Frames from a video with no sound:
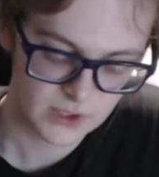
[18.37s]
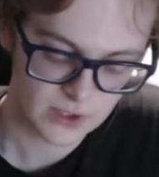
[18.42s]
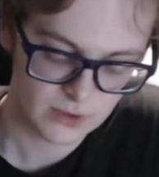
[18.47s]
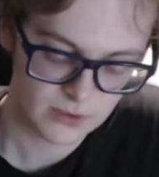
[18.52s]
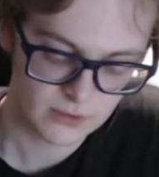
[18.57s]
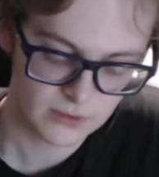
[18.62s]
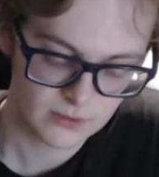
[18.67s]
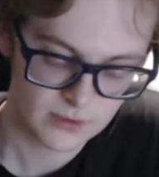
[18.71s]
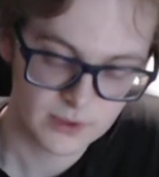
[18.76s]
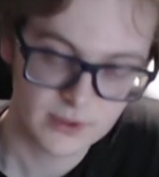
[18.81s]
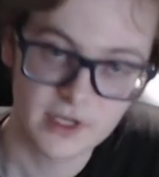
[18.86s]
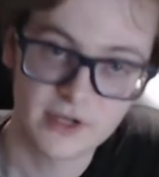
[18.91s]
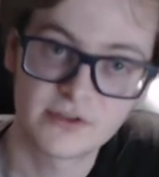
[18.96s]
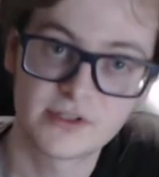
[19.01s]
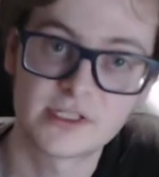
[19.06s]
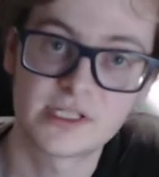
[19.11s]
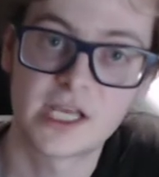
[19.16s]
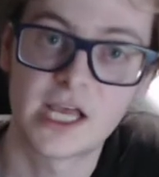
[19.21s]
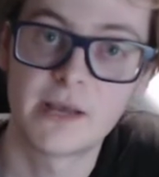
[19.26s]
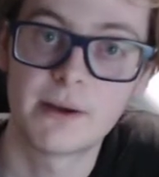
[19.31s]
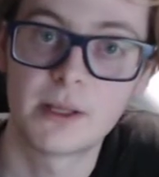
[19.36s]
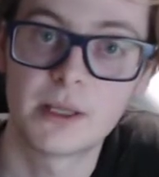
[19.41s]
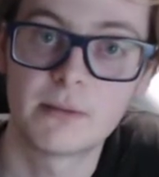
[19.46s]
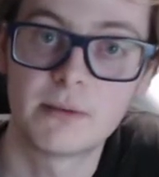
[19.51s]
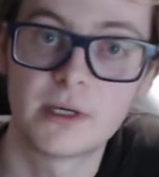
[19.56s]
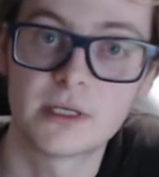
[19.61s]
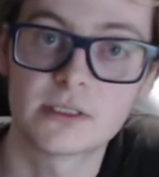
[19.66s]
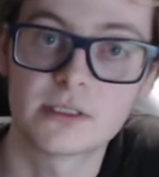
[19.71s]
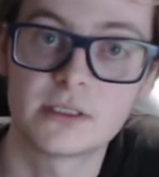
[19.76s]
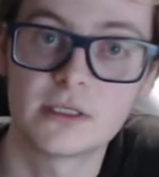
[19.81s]
So what do I have to say about the
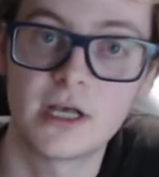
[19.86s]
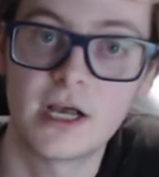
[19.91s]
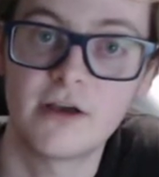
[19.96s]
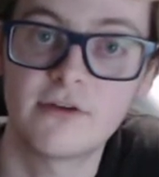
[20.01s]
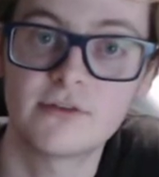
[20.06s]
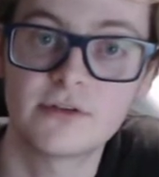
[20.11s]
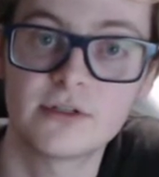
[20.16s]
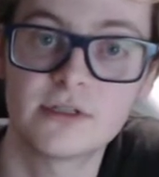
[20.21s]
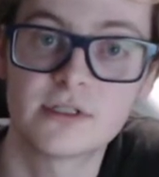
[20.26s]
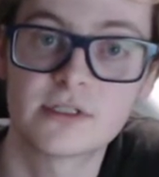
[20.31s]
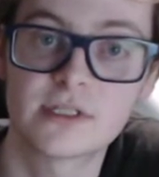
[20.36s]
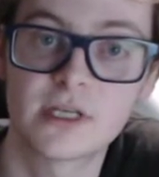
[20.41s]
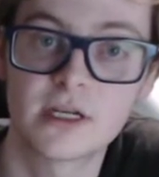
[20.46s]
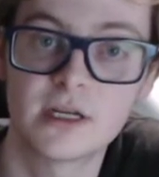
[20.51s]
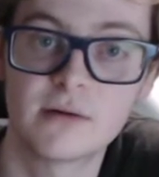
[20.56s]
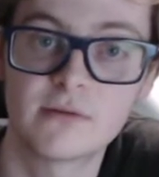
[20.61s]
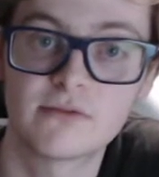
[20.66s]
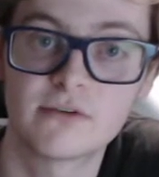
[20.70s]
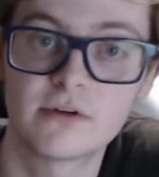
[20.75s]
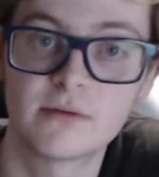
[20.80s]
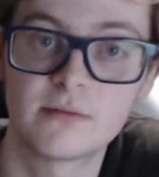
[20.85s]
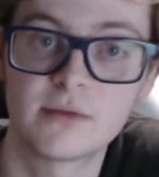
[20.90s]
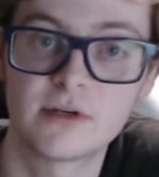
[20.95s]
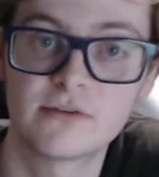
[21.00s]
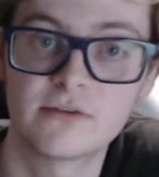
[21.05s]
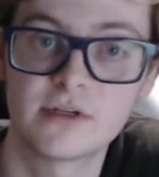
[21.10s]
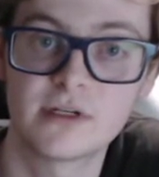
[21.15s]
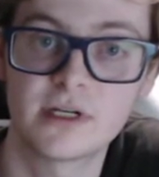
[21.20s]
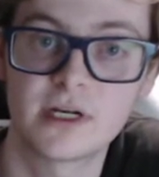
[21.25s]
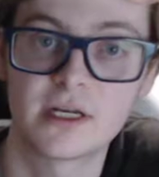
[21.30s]
puzzle? After a setup from my
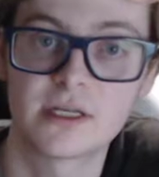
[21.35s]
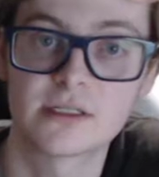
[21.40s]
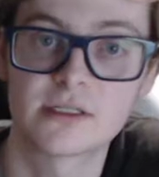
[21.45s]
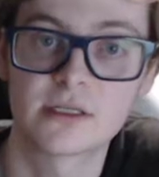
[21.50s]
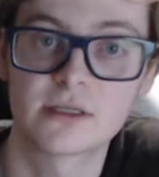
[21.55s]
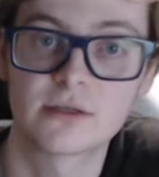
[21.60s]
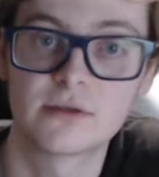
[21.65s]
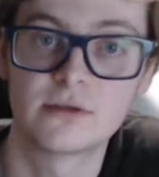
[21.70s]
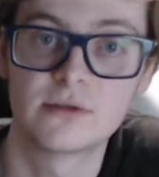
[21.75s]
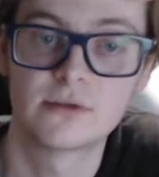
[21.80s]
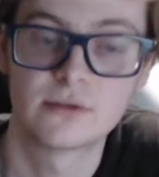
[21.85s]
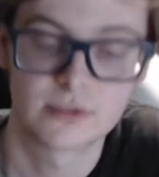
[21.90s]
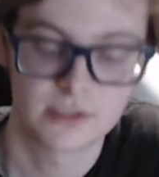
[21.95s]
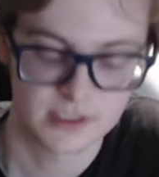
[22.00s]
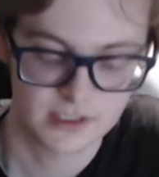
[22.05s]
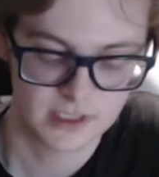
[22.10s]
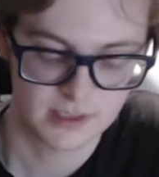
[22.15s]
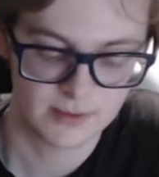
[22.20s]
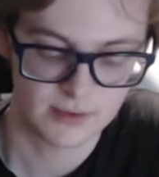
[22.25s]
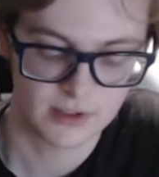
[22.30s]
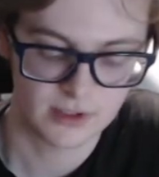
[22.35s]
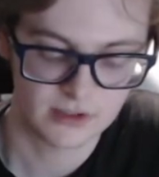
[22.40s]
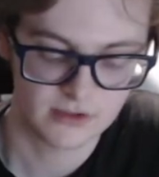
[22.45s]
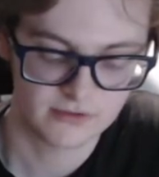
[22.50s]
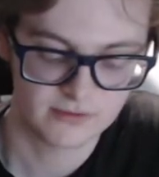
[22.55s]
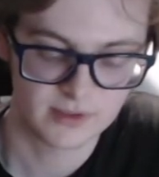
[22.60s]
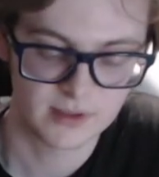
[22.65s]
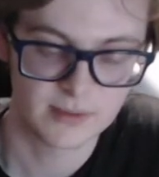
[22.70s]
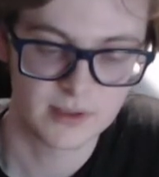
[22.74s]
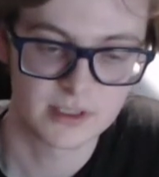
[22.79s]
friend Isaac, who sets up all
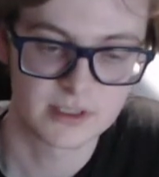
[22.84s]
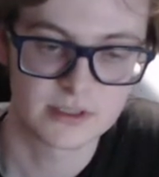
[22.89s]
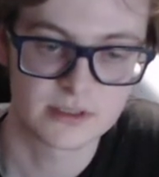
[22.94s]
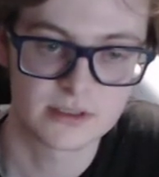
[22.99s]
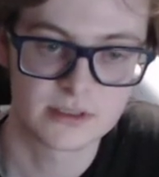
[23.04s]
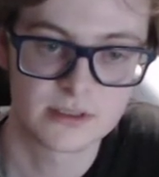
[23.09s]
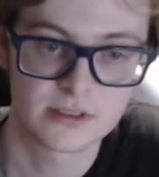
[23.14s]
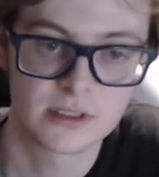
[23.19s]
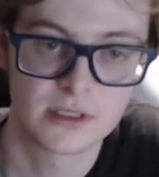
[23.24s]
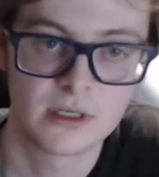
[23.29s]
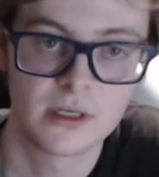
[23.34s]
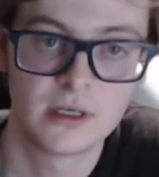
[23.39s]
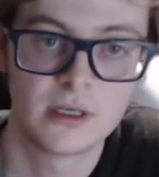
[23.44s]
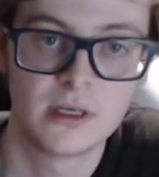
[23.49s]
of my puzzles,